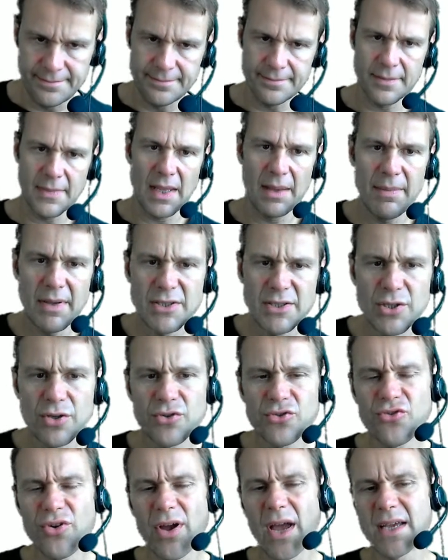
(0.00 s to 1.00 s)
It means you
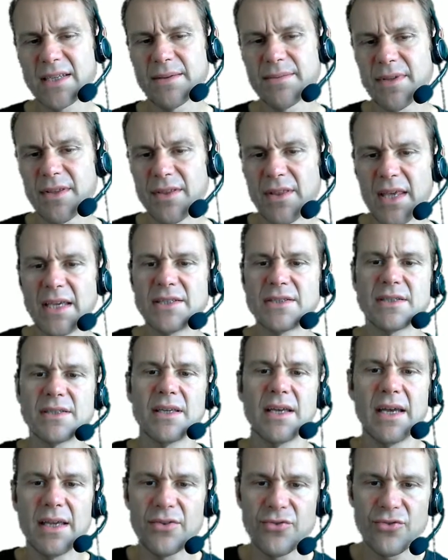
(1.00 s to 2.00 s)
could drag something that isn't
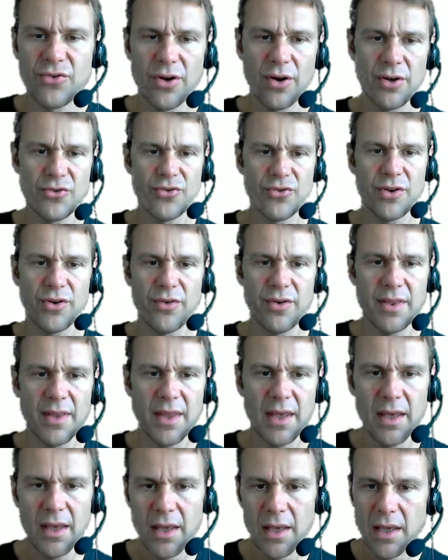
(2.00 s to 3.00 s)
a I trigger in
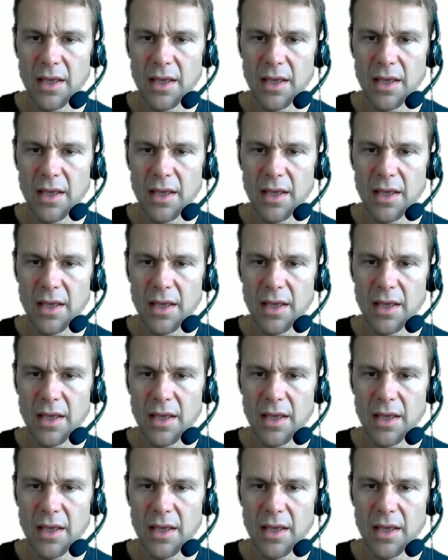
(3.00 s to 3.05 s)
there,